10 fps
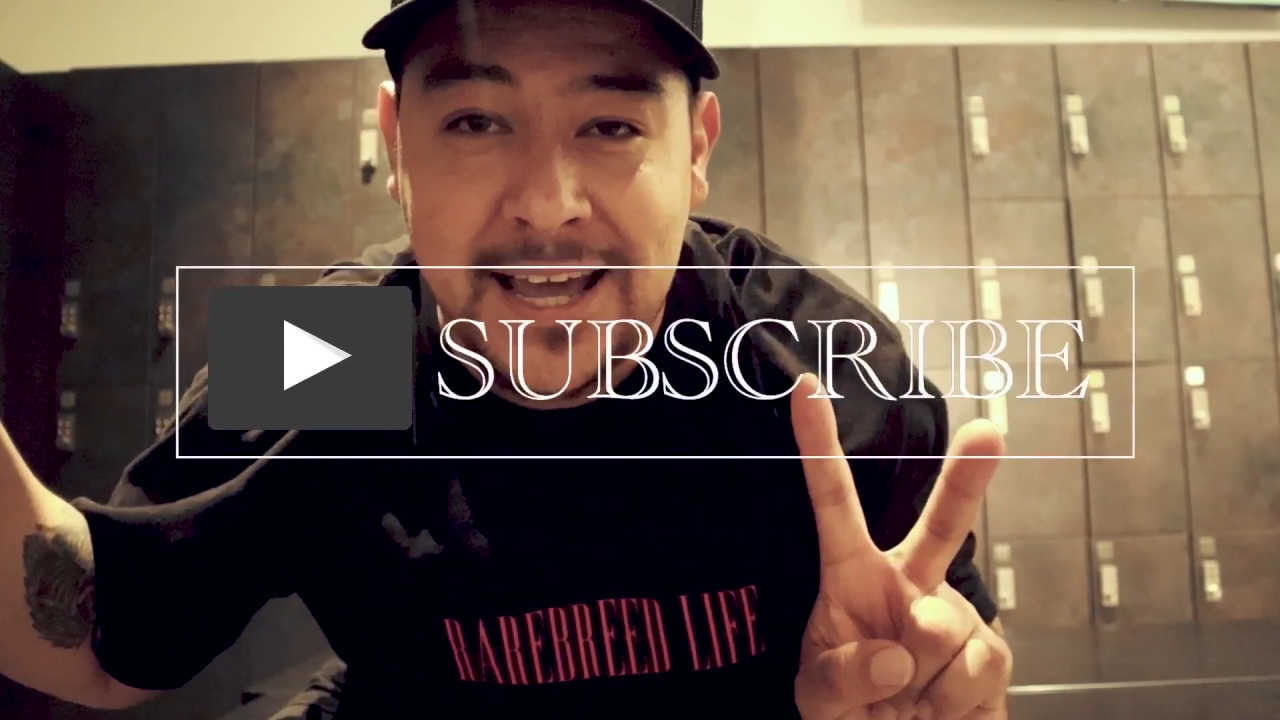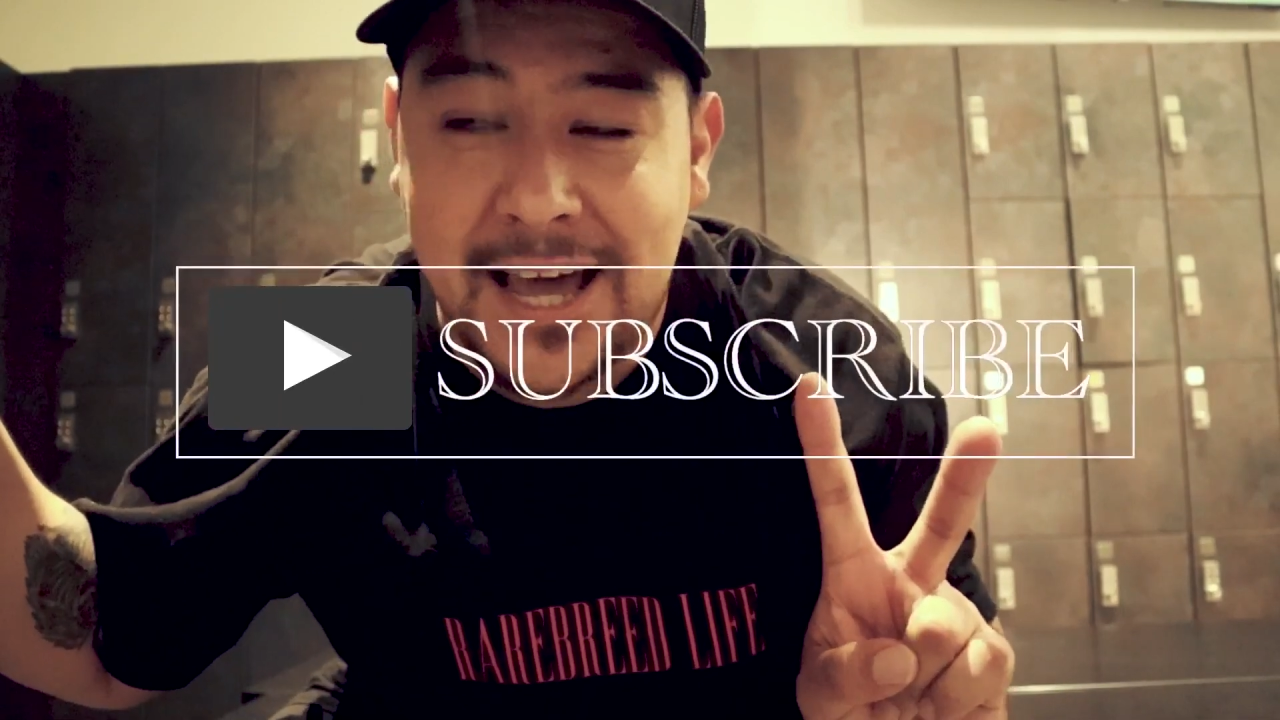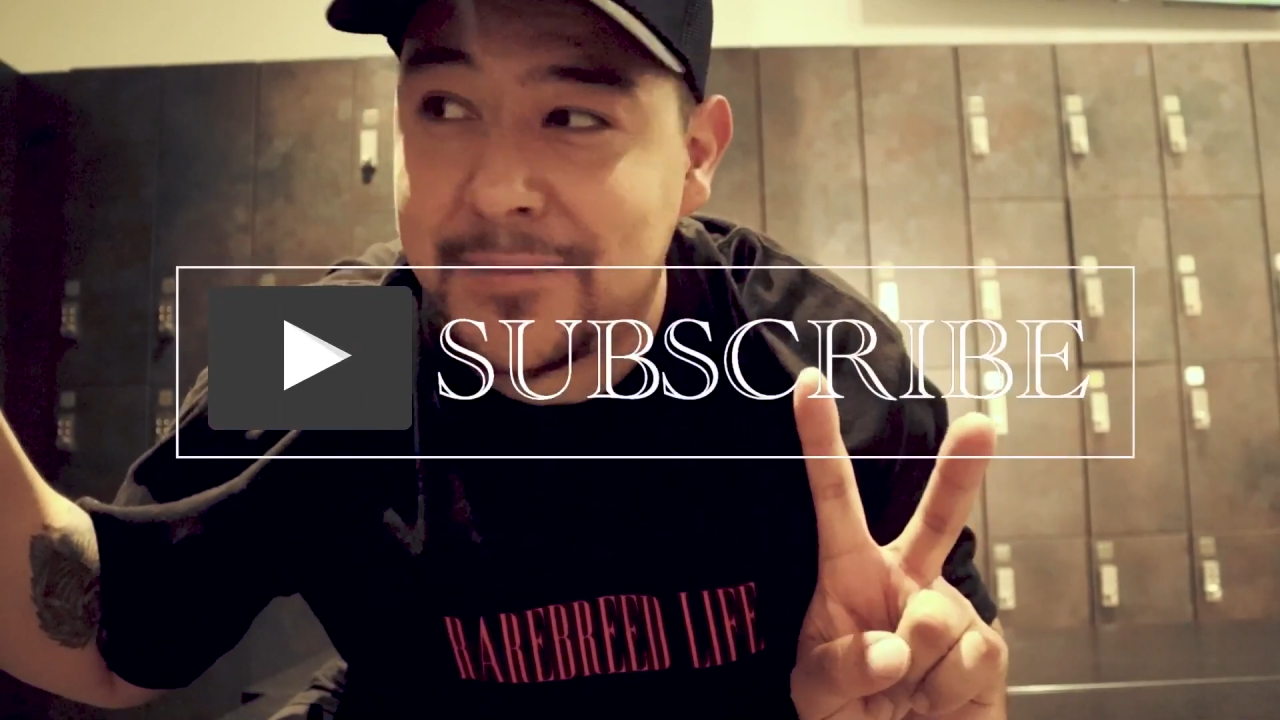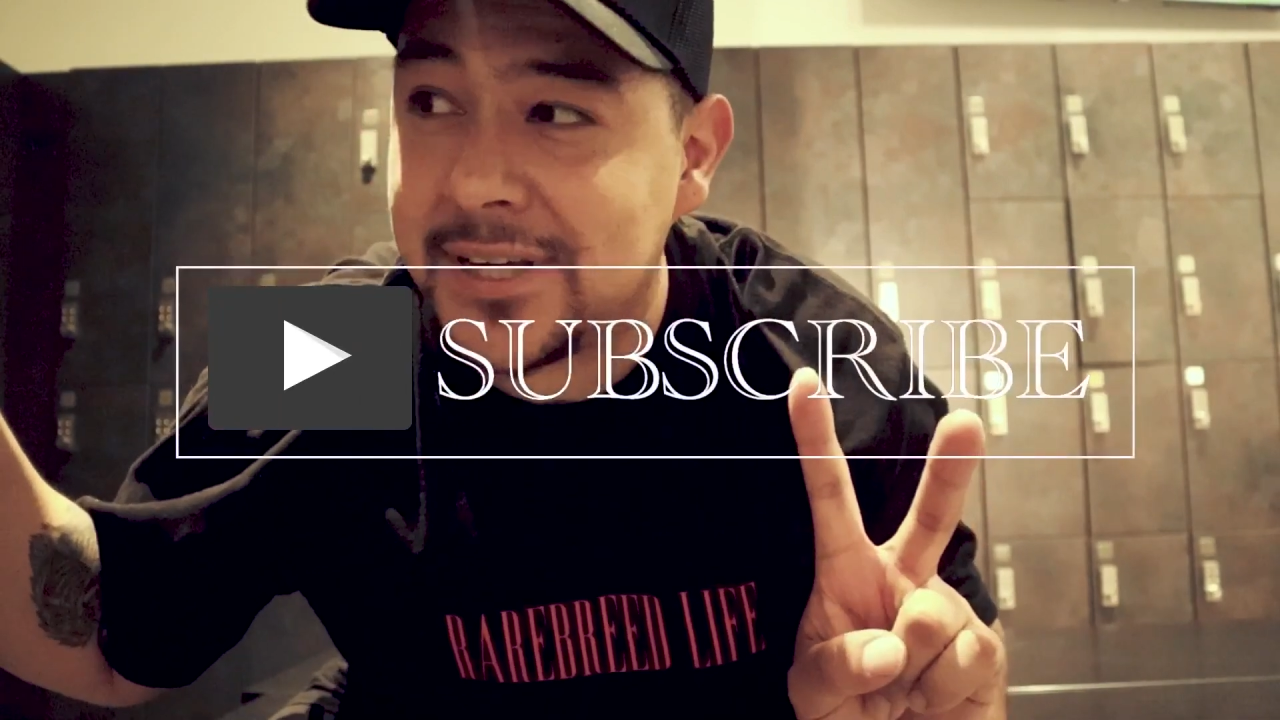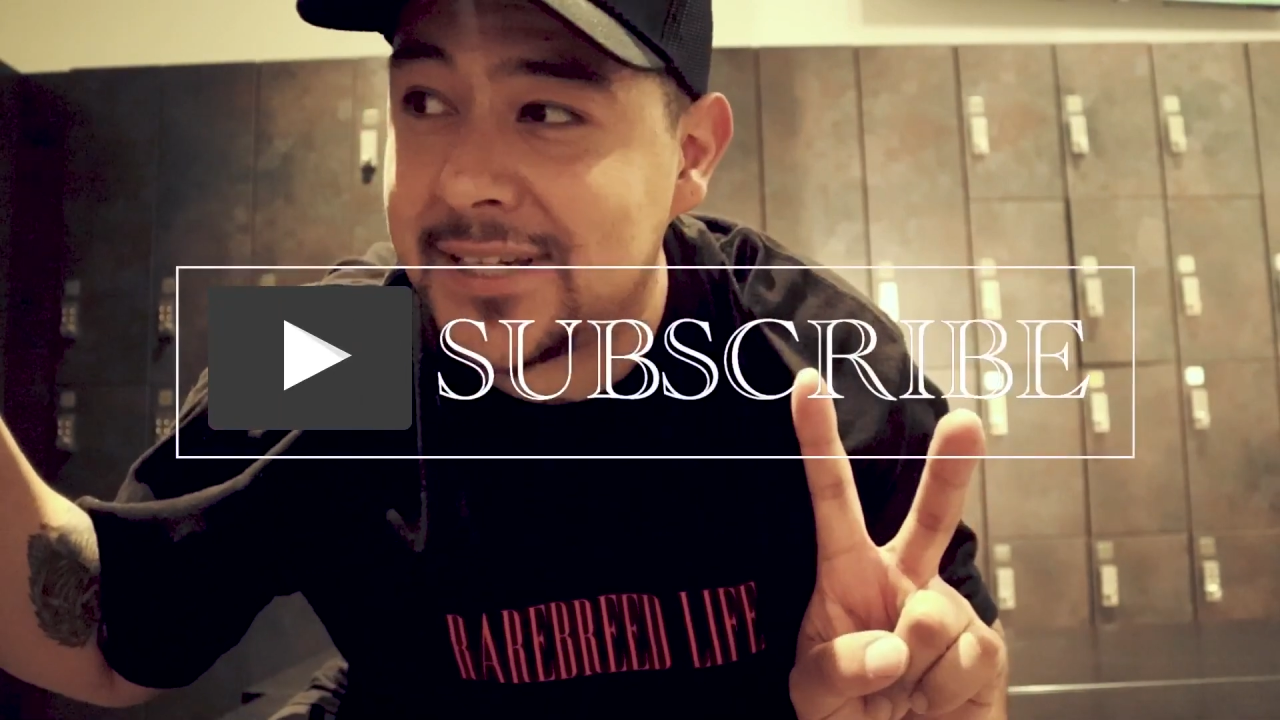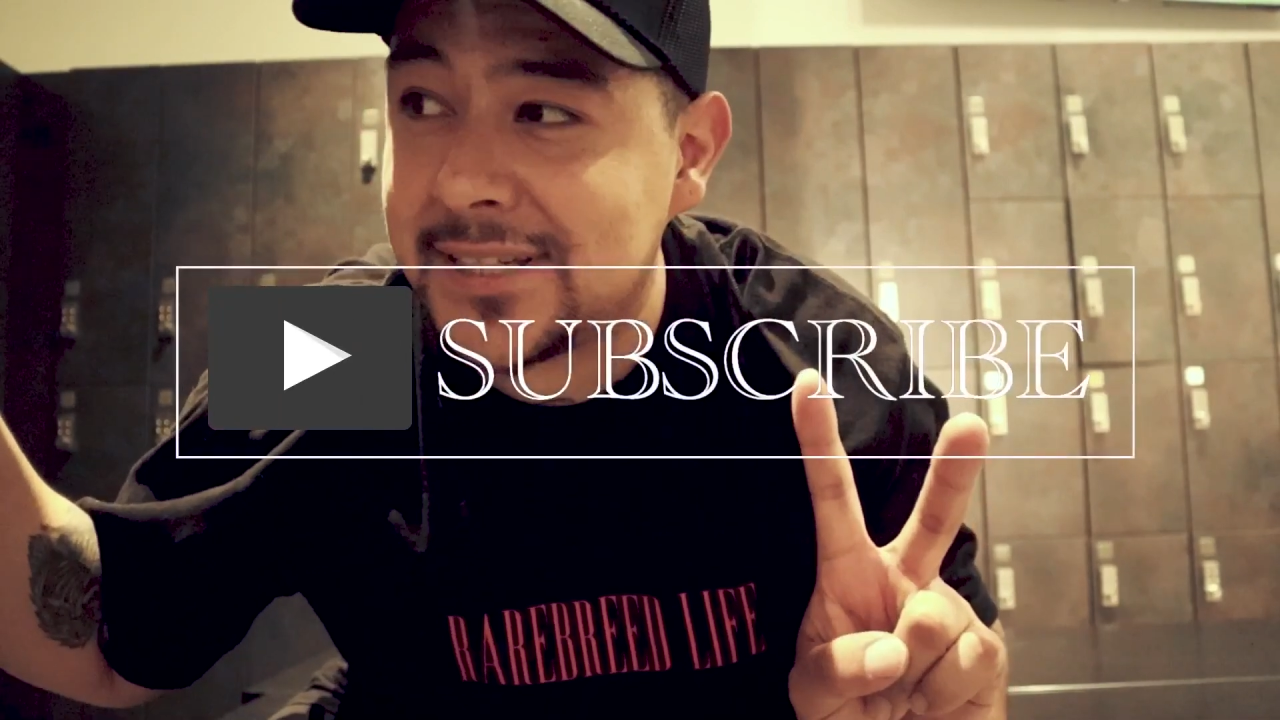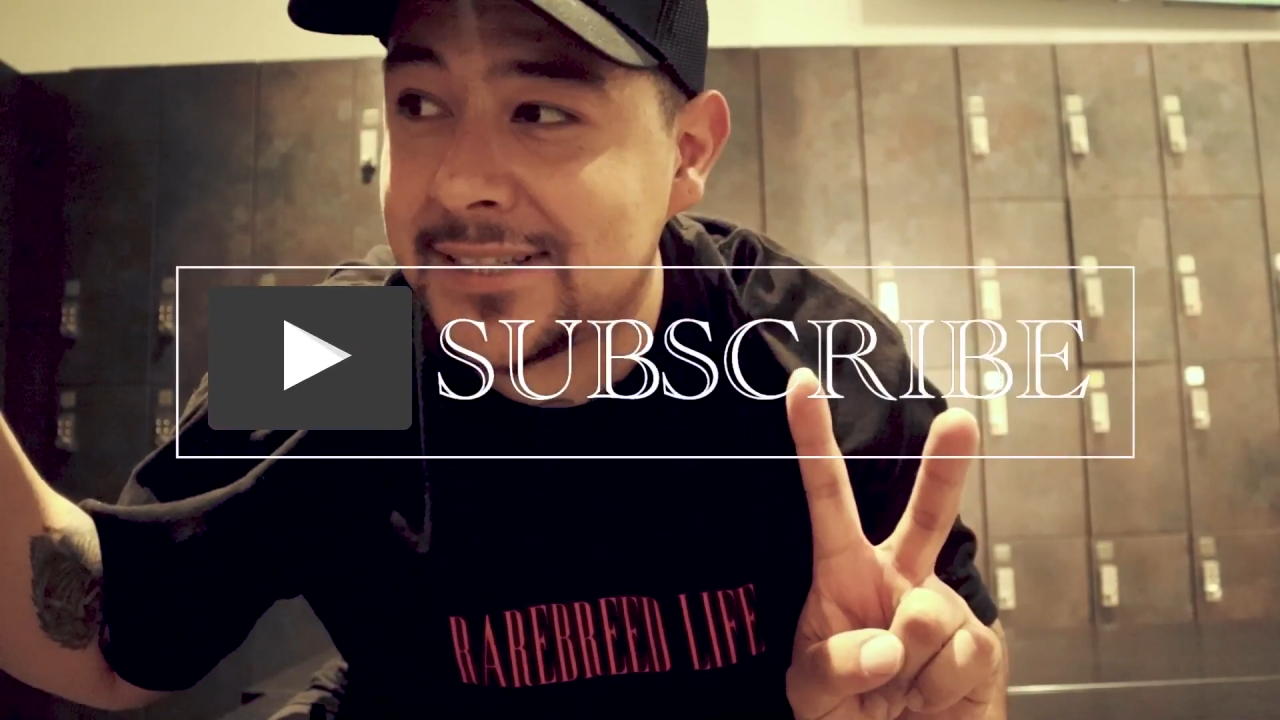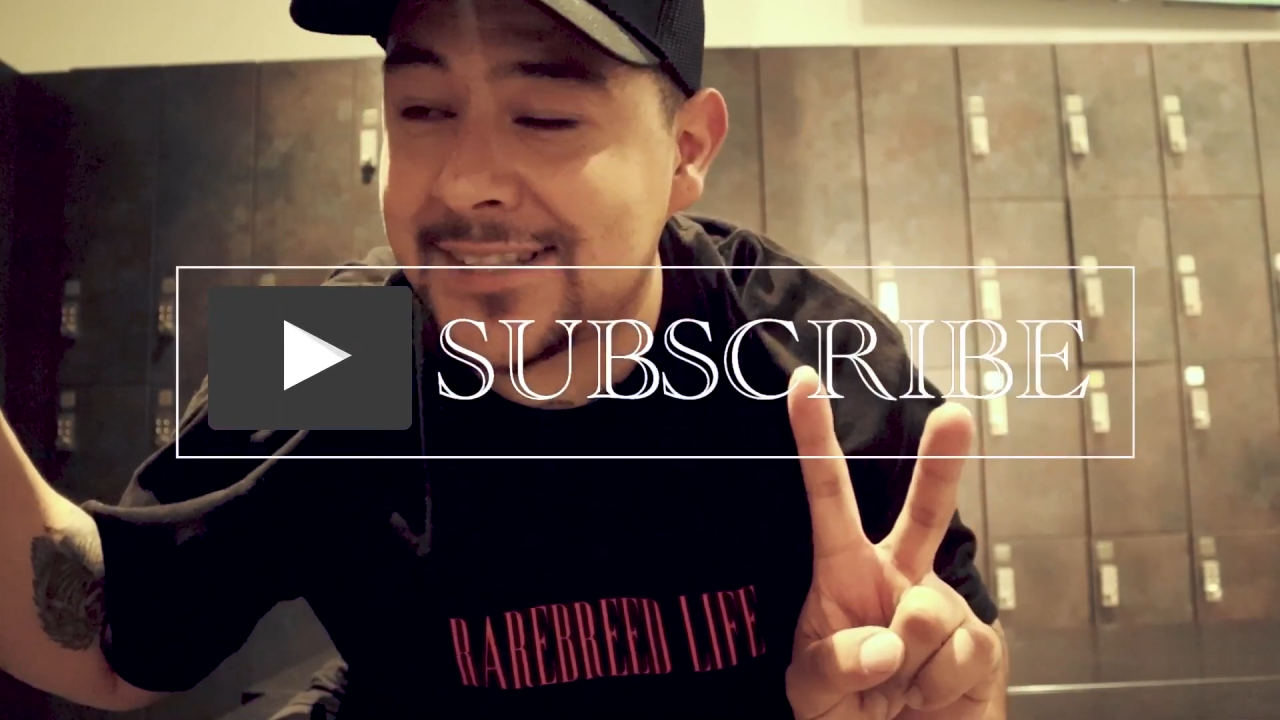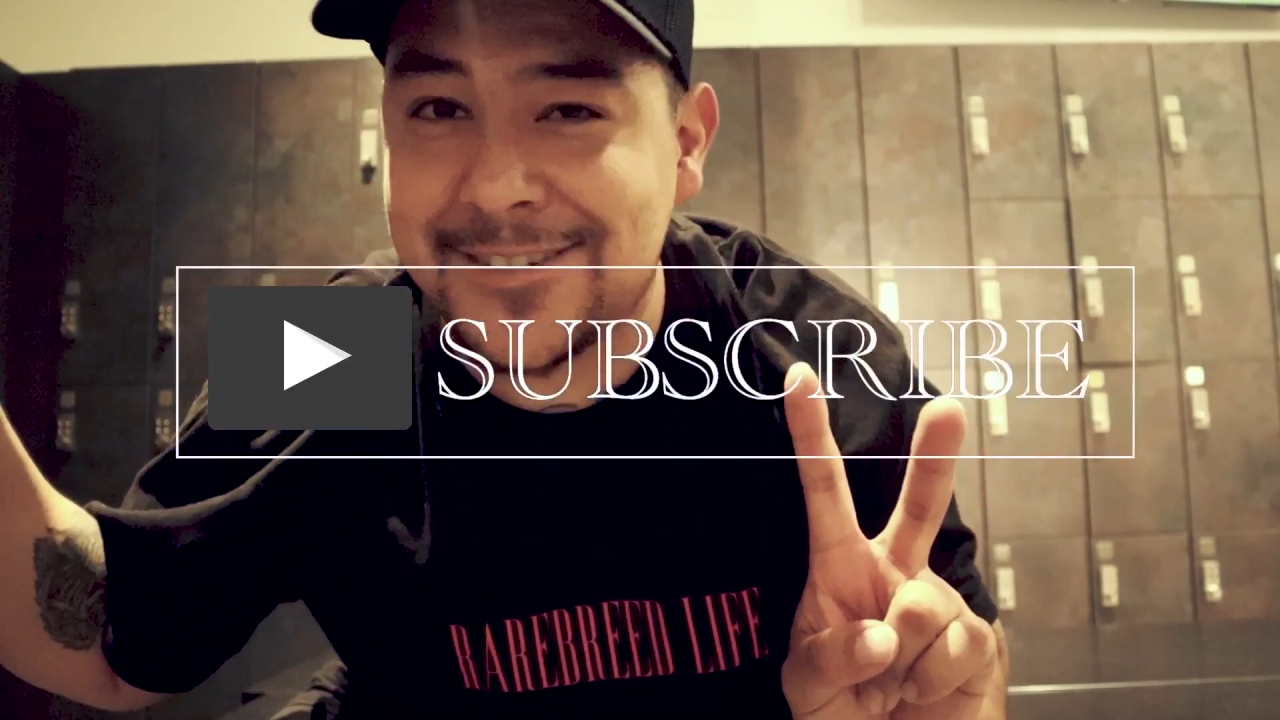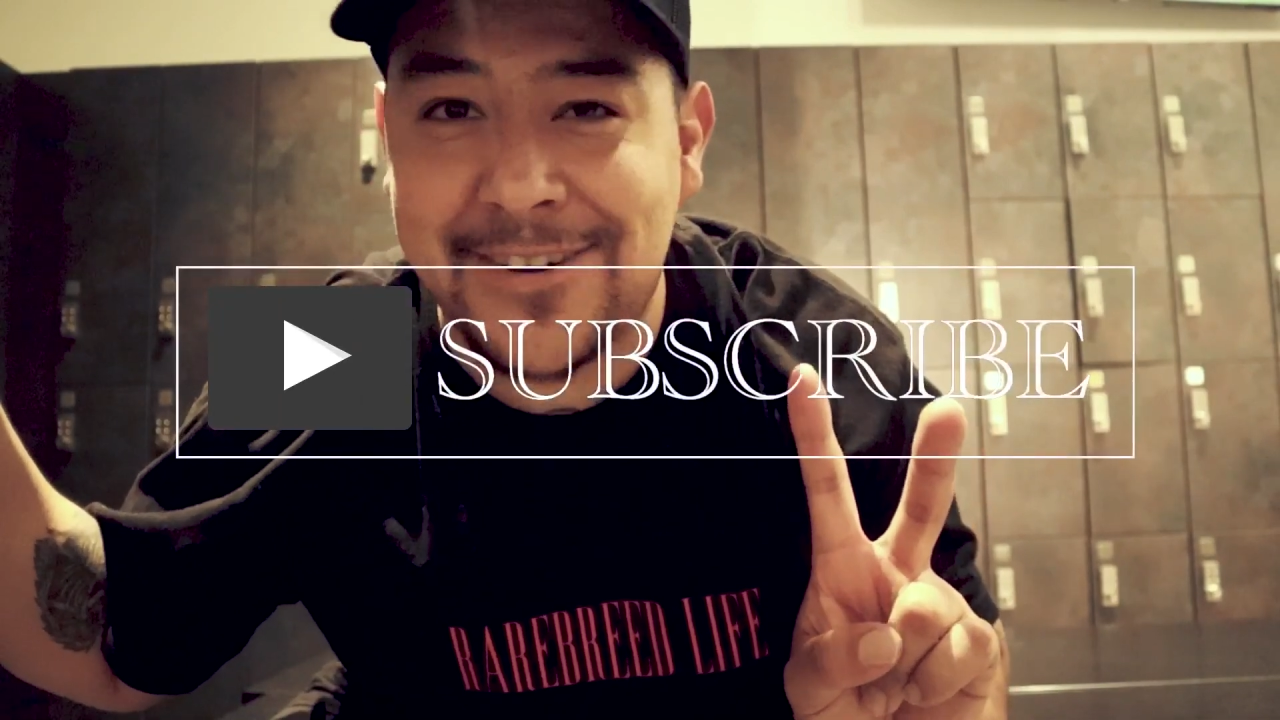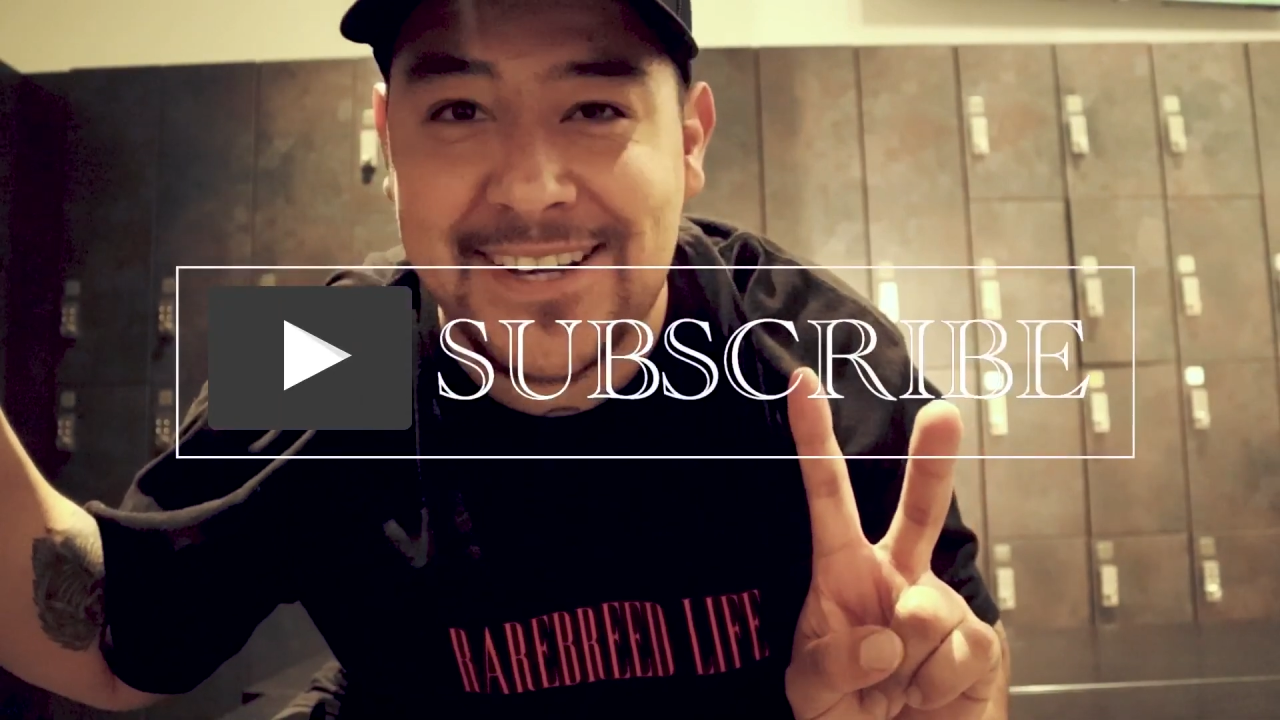I'm gonna go